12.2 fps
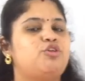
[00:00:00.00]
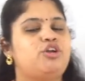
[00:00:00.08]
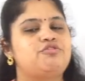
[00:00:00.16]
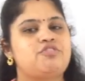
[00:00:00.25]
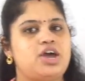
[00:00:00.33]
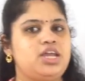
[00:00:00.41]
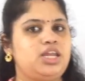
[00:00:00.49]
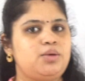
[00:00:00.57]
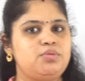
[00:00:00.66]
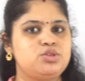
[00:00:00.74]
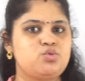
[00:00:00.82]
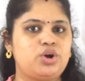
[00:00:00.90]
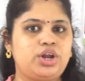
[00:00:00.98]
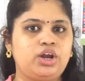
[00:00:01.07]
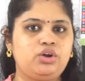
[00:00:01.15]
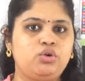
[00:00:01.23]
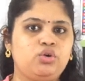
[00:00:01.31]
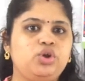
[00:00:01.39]
For a 5 tables, what
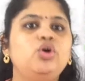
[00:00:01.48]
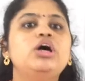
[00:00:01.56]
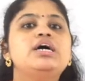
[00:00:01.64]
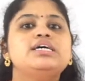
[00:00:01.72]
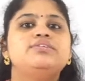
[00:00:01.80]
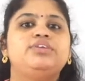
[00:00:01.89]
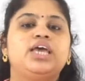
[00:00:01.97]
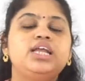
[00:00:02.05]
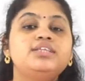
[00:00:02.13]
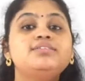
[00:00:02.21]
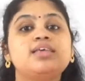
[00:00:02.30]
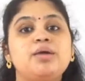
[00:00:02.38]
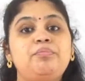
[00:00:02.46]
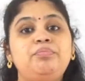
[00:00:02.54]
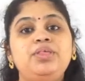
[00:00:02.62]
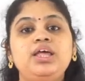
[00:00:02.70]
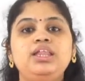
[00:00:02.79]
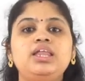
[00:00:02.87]
I told you, you can
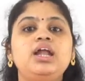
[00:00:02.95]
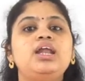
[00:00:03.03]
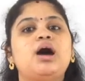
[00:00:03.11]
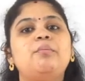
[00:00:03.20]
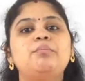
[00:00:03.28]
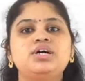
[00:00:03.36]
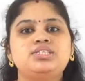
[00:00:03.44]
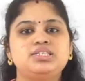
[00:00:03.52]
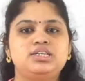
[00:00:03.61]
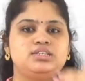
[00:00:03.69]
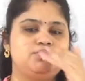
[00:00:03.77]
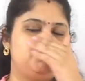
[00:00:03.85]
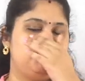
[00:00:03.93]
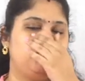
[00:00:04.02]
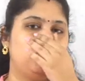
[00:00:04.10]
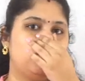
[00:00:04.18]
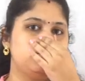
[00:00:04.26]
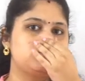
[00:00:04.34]
skip in the number series,
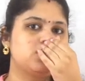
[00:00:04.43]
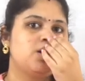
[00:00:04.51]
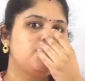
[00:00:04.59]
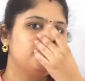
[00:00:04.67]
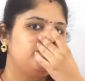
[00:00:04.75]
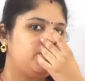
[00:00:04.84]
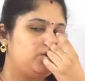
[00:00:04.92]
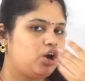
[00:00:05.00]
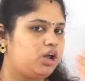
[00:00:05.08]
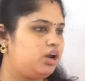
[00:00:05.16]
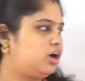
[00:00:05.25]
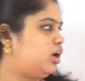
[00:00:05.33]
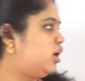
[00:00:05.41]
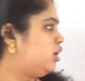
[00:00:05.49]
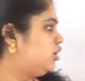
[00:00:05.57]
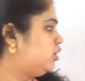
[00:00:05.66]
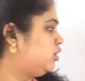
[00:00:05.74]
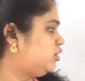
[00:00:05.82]
because when you
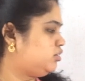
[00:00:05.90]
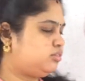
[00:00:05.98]
are